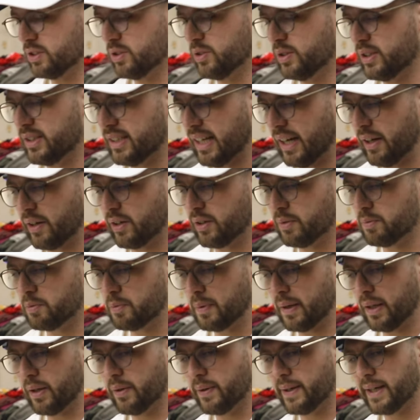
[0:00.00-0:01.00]
and all these outcomes,
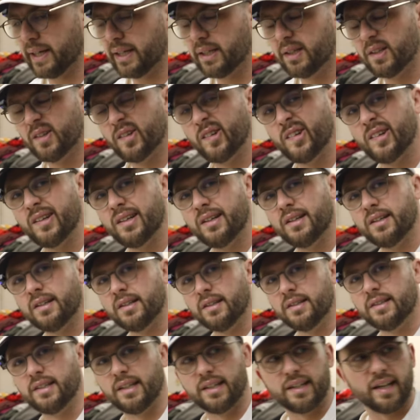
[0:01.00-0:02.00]
by the way,
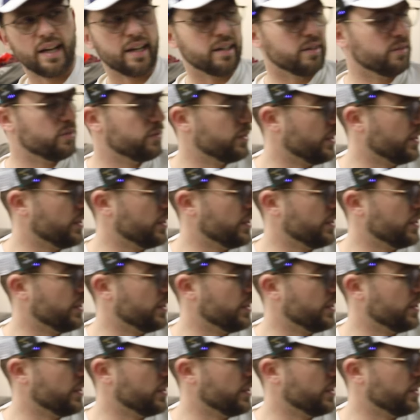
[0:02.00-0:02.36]
did end